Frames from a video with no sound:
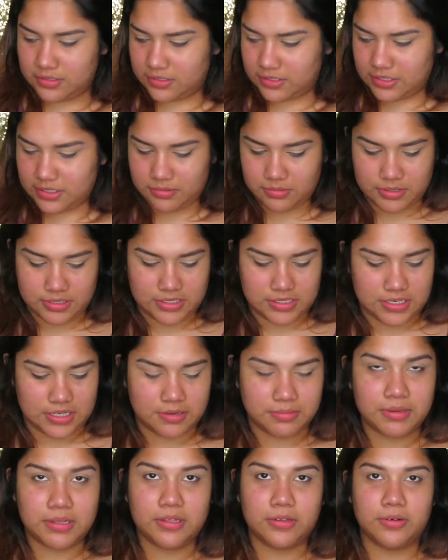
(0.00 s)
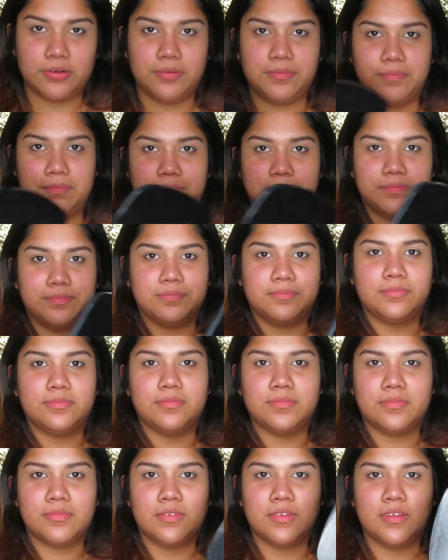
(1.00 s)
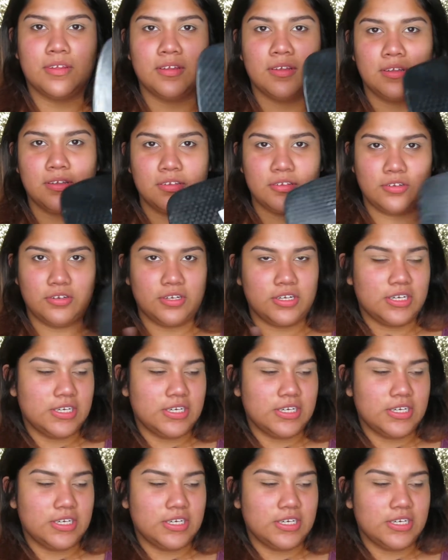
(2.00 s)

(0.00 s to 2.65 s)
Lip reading: And I'm gonna take my little, you're